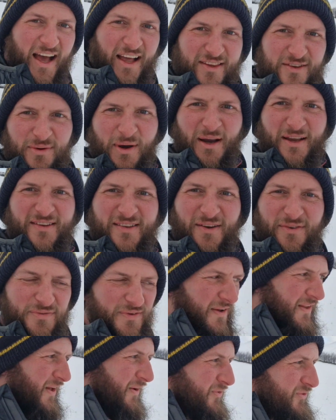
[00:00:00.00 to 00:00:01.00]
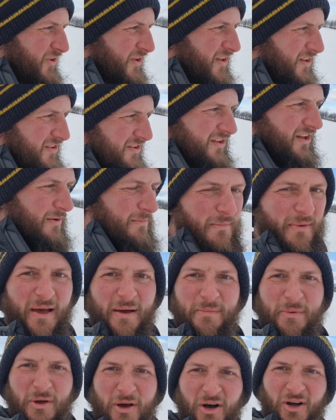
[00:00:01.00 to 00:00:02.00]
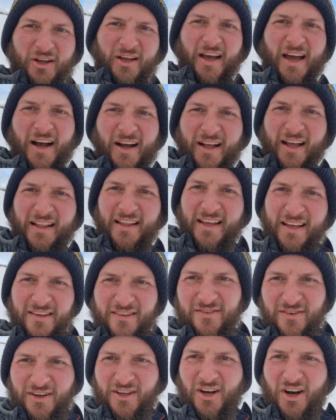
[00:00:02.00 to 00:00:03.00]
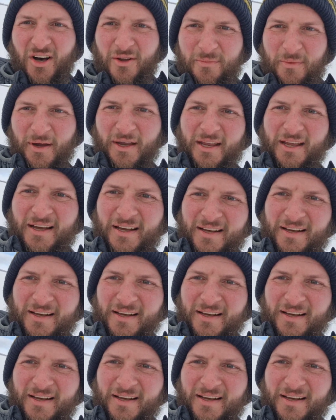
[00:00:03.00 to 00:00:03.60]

there, twice I fell off, so this slope may be okay. I'll get Leah to record me.